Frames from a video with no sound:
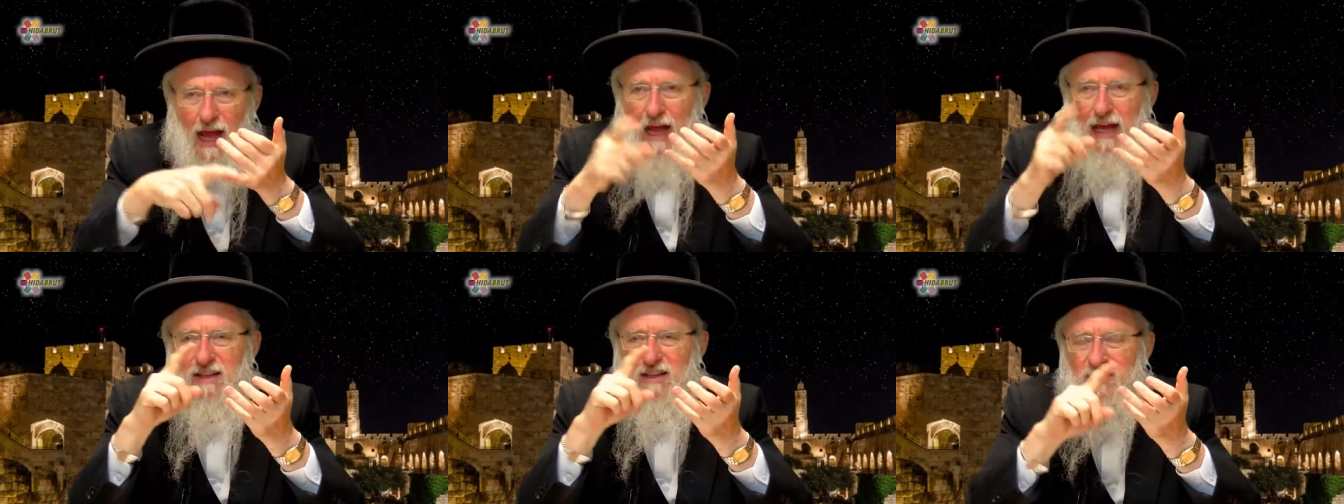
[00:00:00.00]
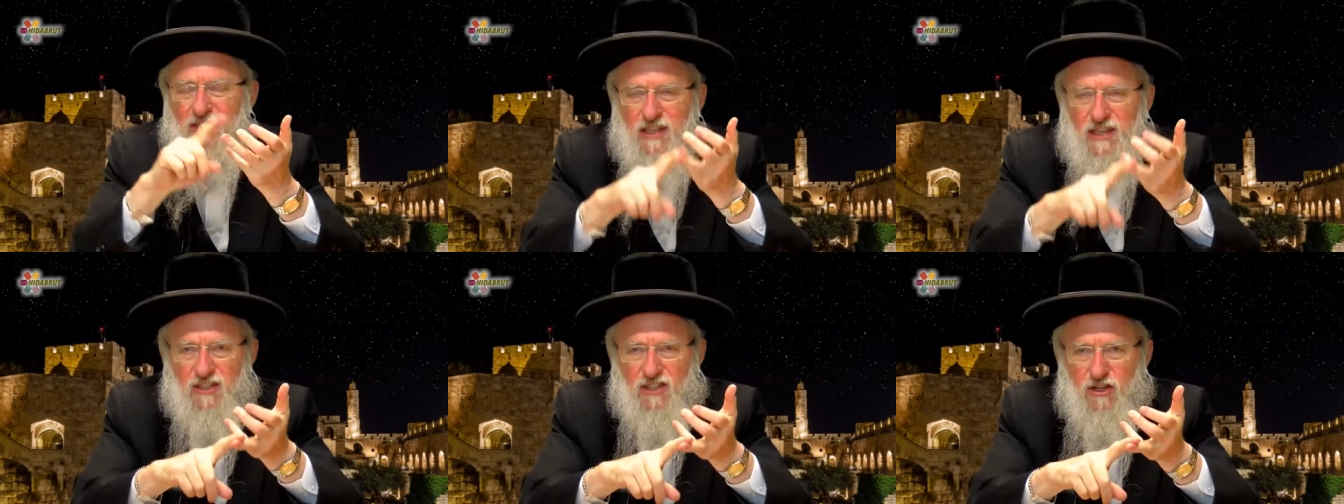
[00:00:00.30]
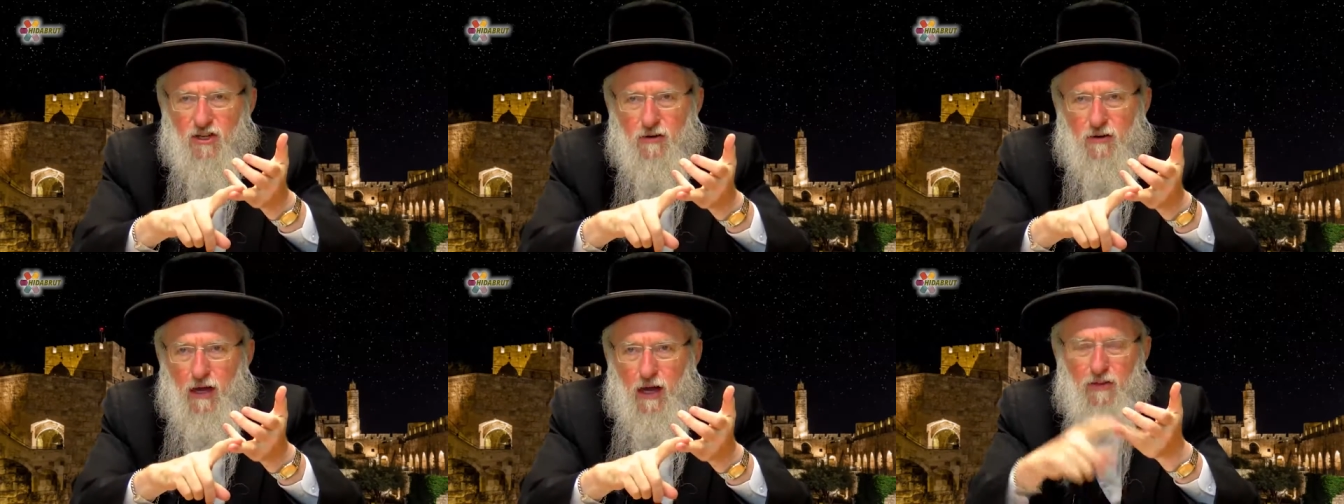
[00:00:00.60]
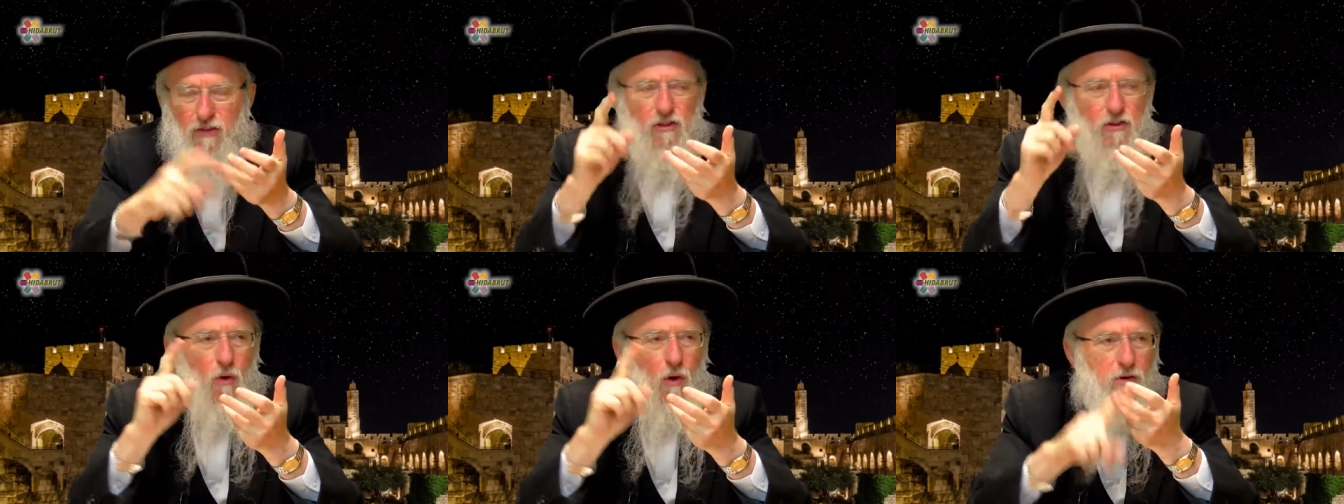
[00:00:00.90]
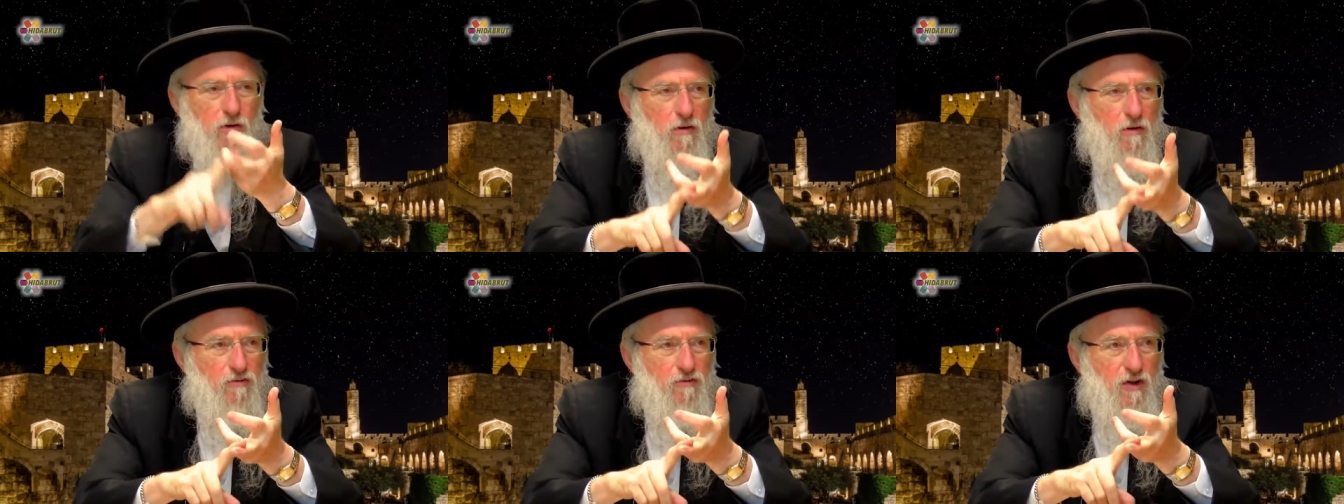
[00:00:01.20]
and the sister and the
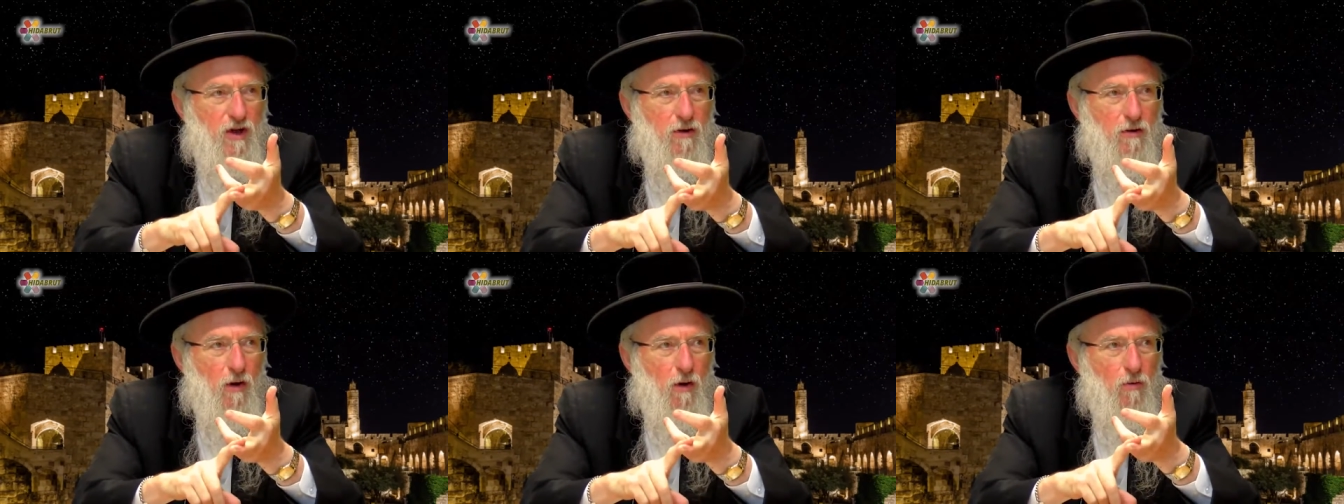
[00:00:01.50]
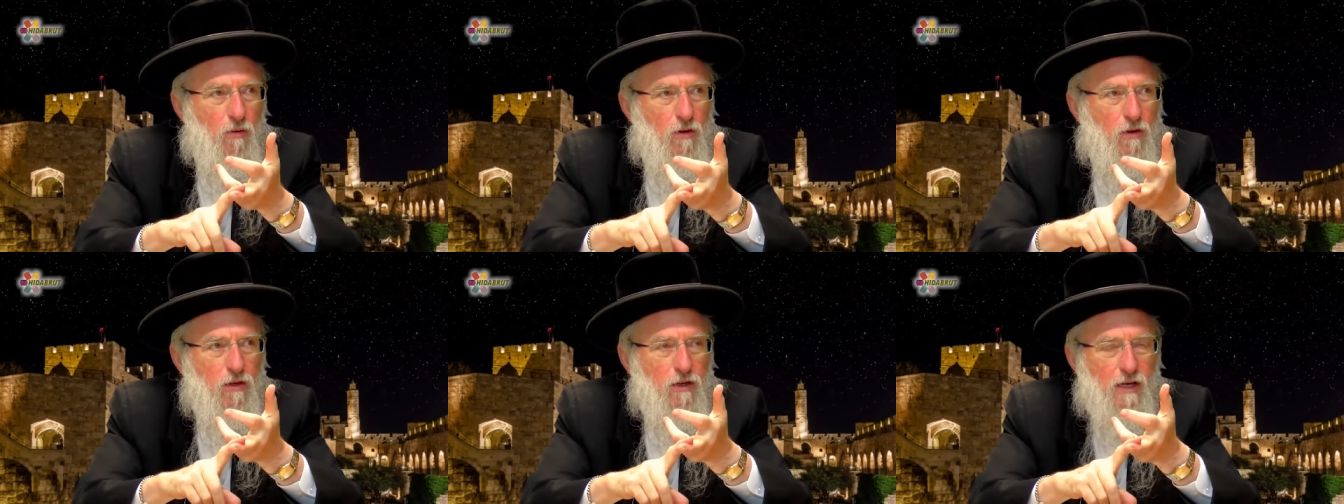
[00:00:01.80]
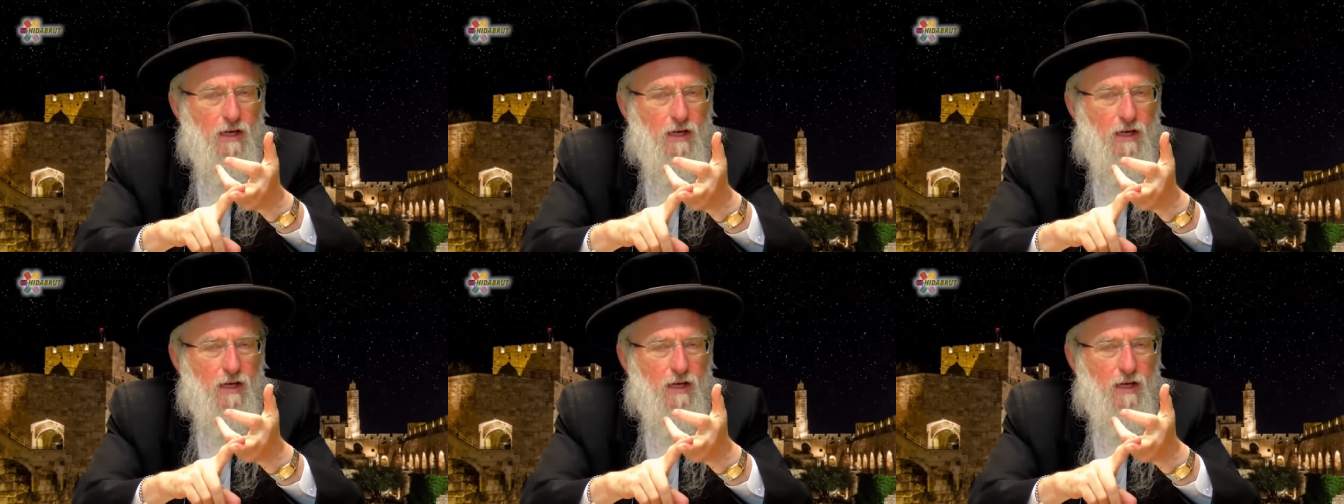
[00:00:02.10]
daughter of Pharaoh.